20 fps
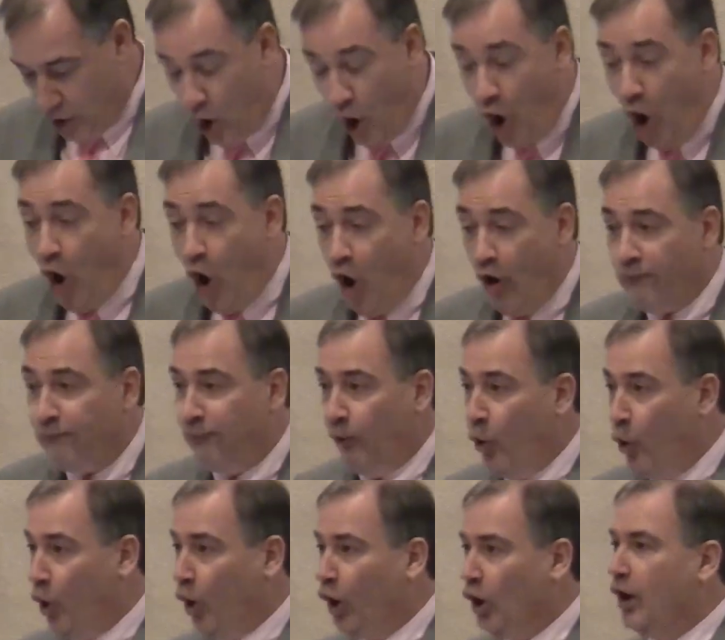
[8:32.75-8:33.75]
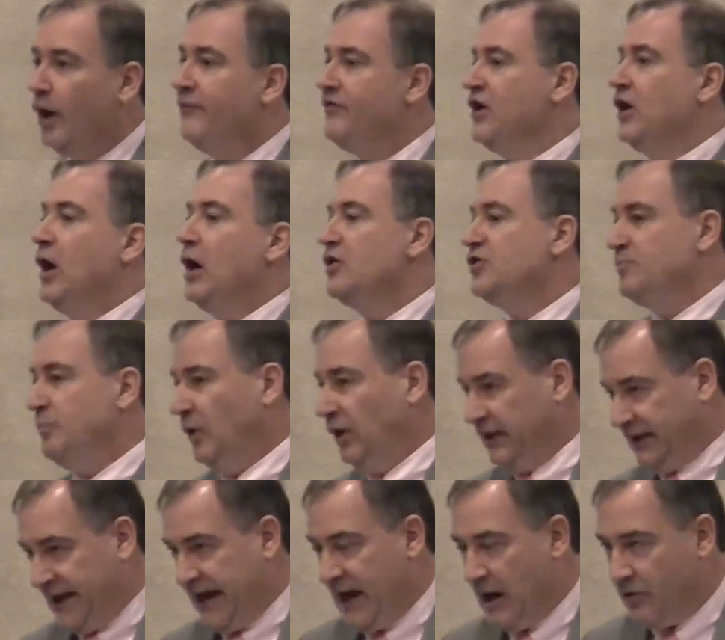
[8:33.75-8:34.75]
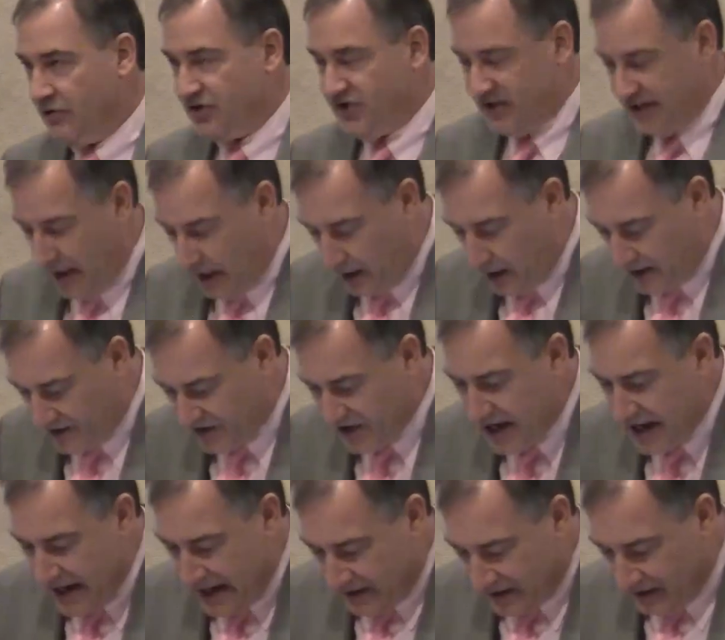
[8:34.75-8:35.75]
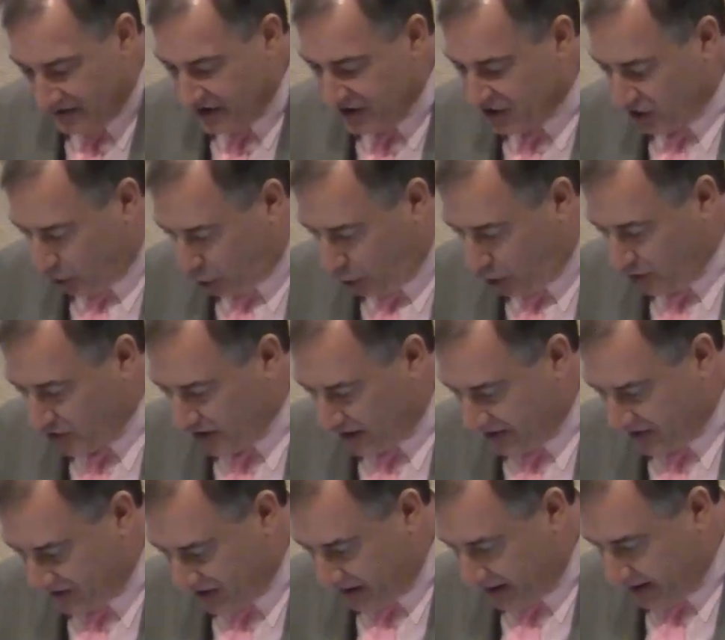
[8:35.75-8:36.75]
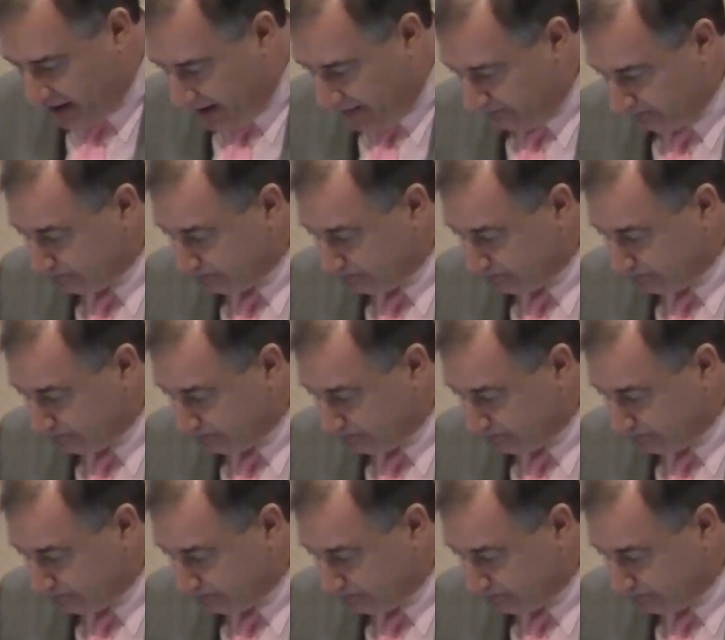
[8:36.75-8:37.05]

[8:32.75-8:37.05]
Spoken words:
All four of the gospel accounts tell us that this occurs on Sunday.